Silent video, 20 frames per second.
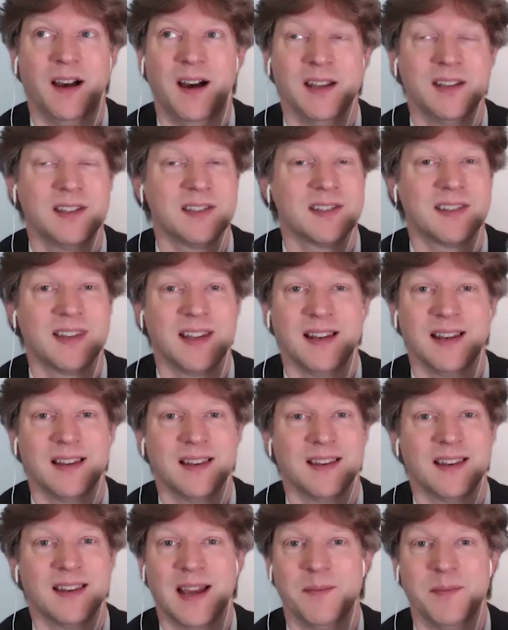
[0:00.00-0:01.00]
just
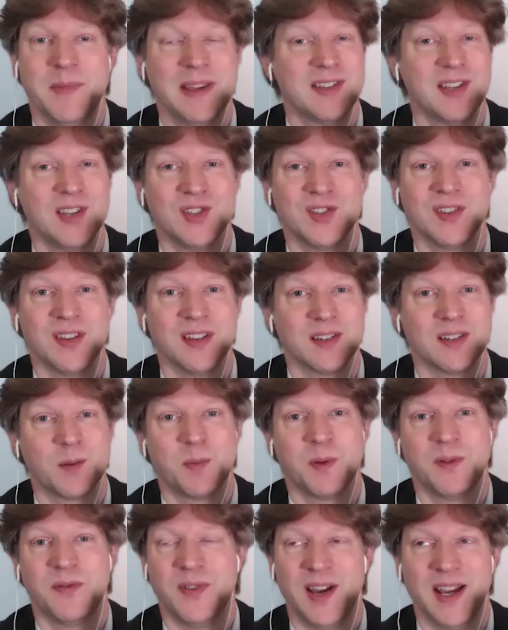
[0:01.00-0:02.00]
think that message that
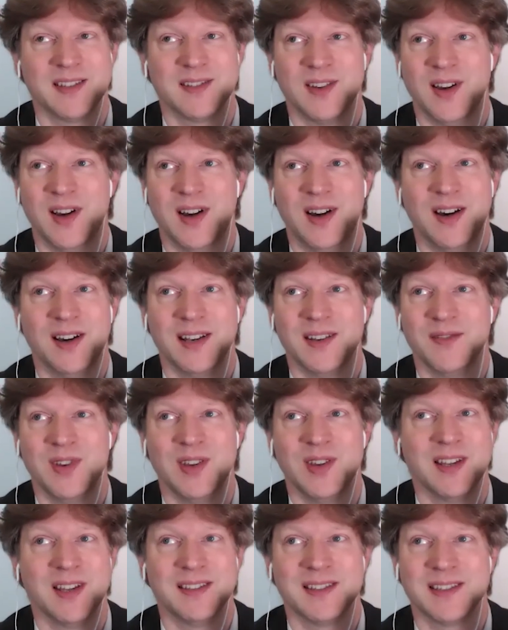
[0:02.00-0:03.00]
Shopify is not hard.
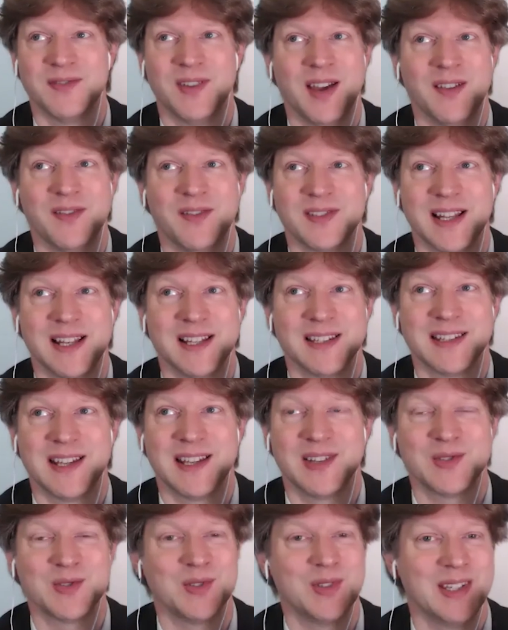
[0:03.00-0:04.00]
If you can survive Seller
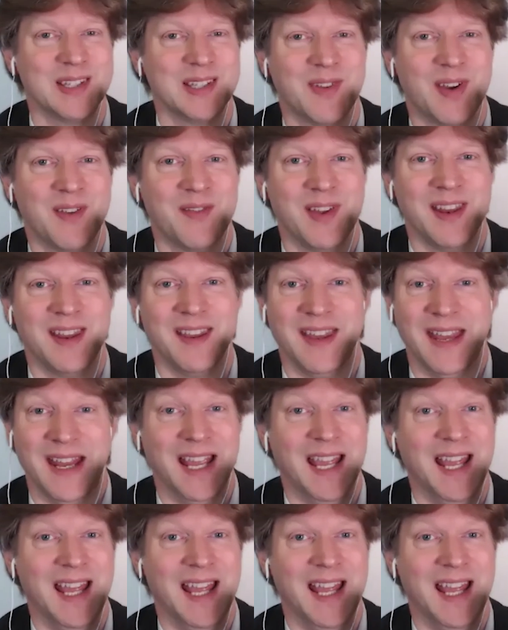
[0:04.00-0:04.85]
Central, you can survive anything.